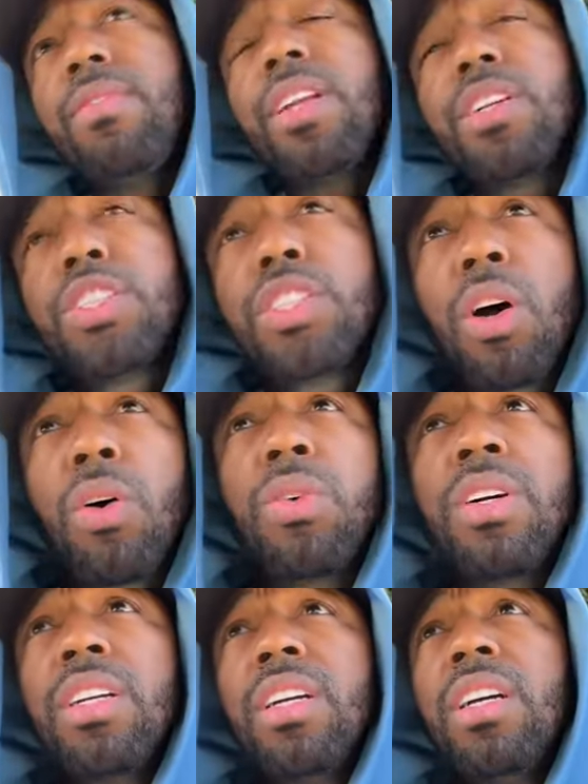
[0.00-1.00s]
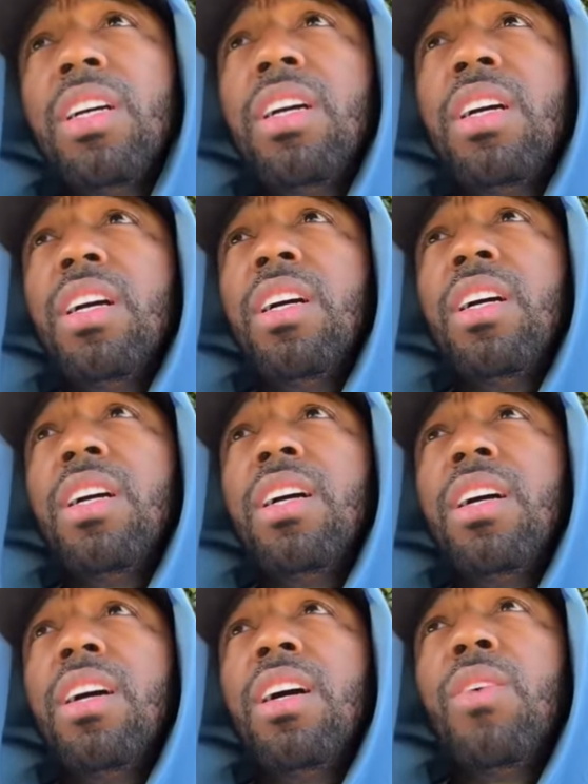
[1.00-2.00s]
So
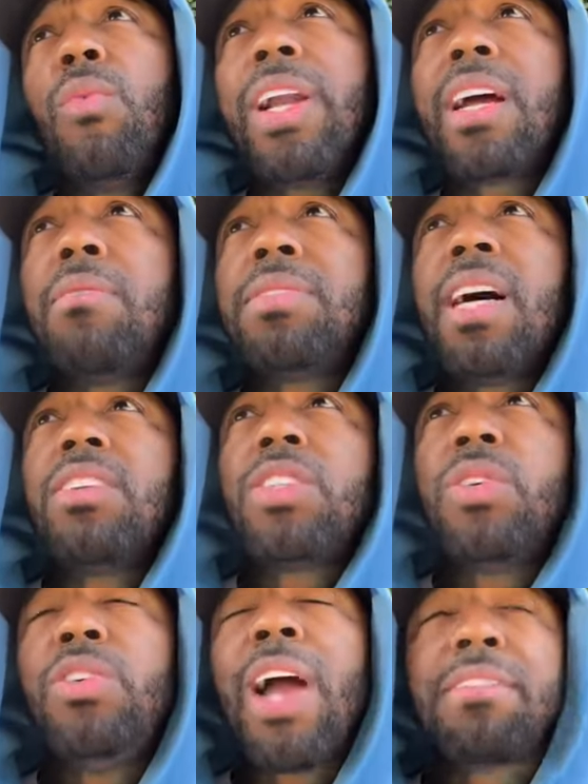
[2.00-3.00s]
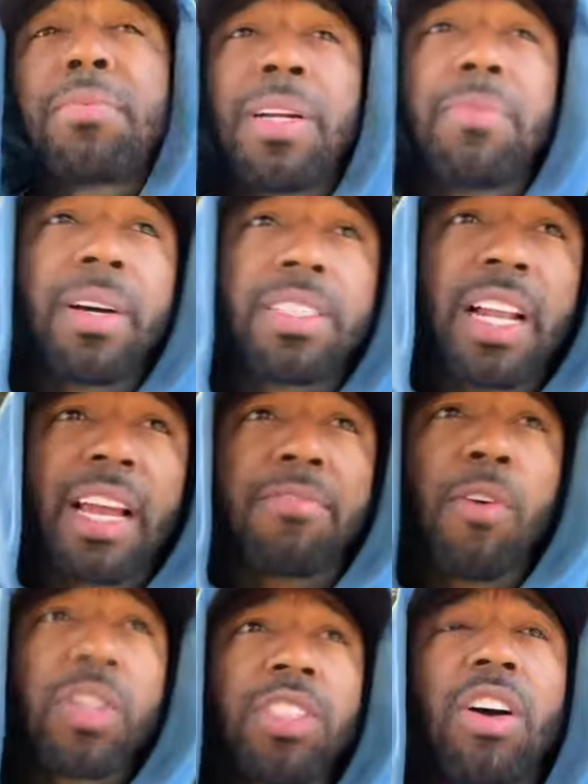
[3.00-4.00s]
when it comes down to it, you have to pretty much like
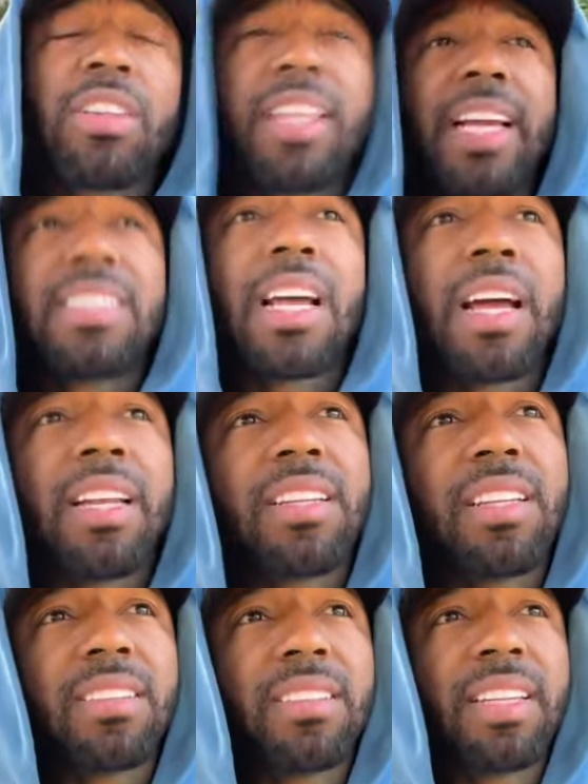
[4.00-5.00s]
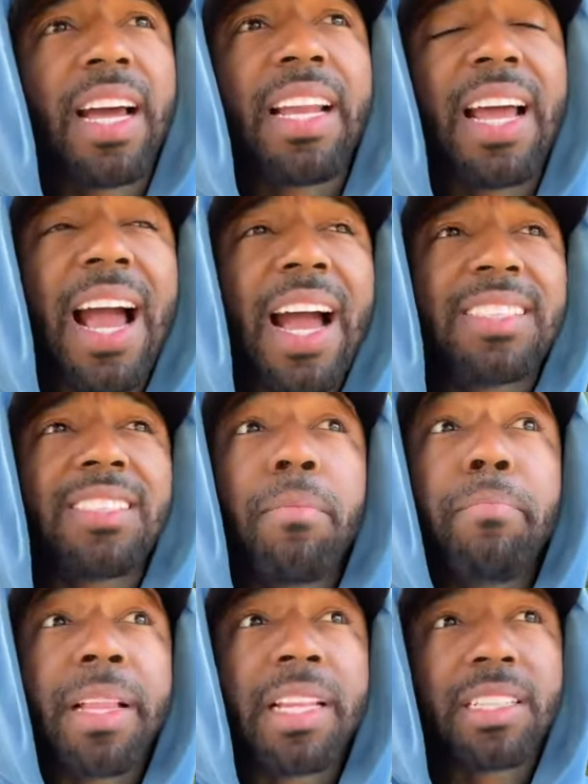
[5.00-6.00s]
focus on things that that has the
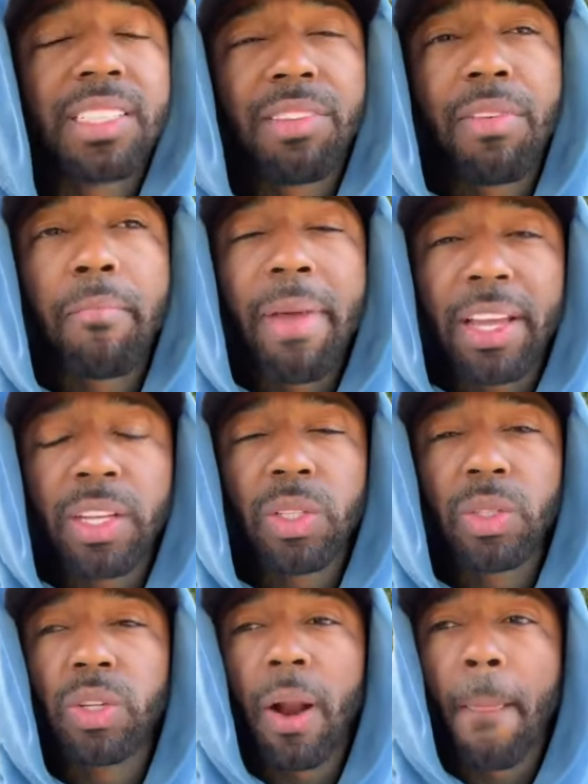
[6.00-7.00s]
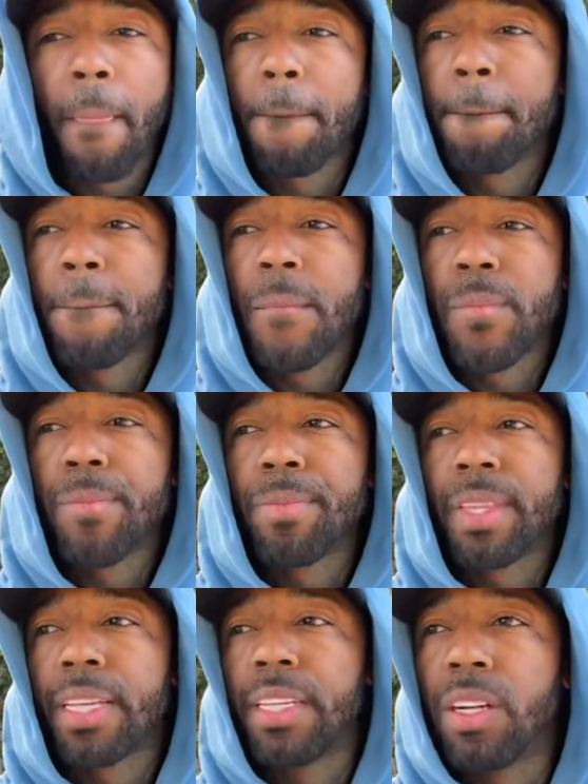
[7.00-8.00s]
ability to even make you,
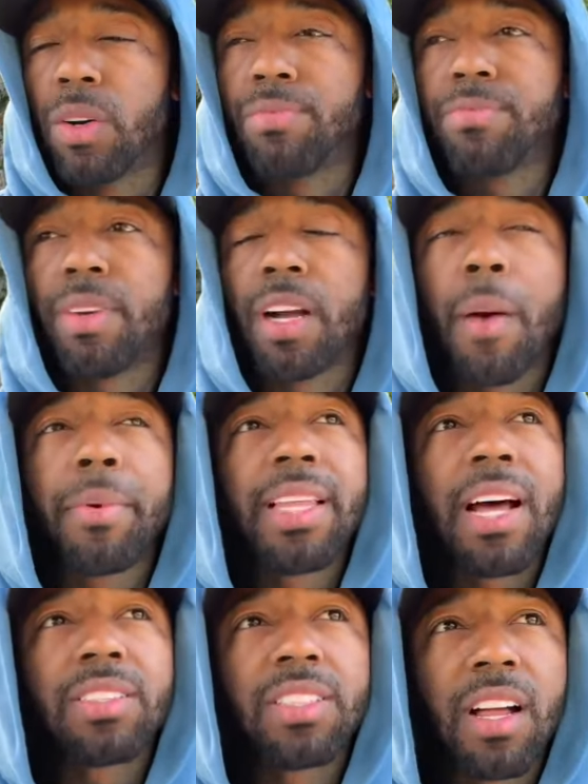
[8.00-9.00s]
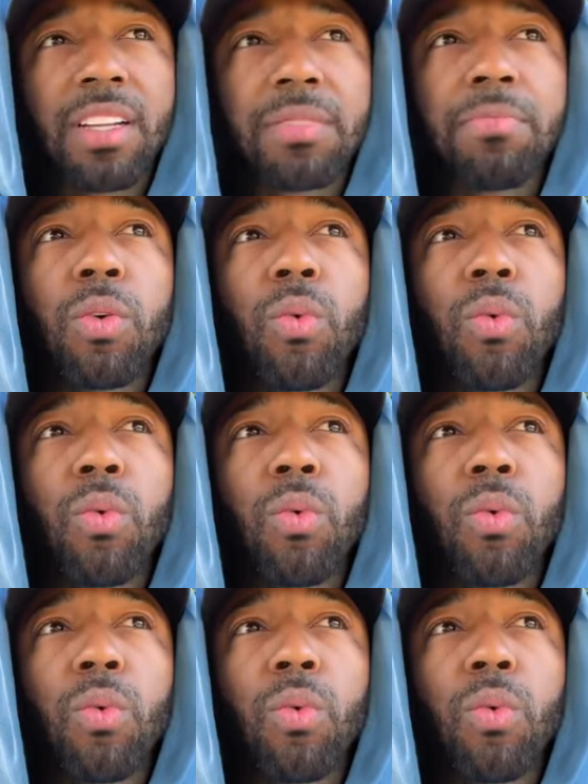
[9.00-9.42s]
you know, a couple thousand dollars.